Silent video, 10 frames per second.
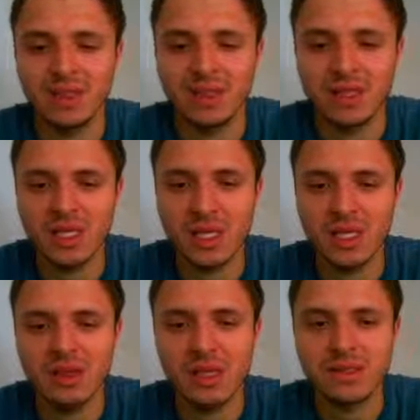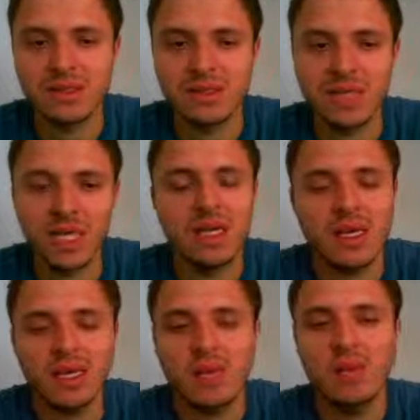So I think that's a lesson to take.
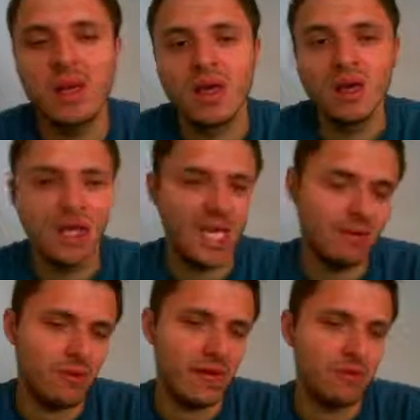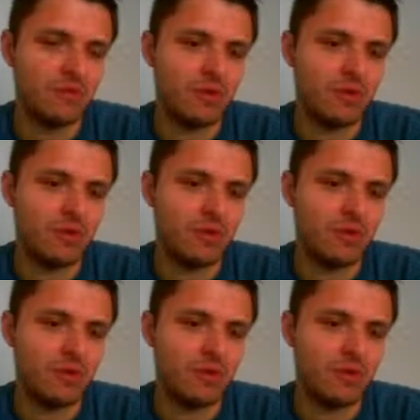You don't want to have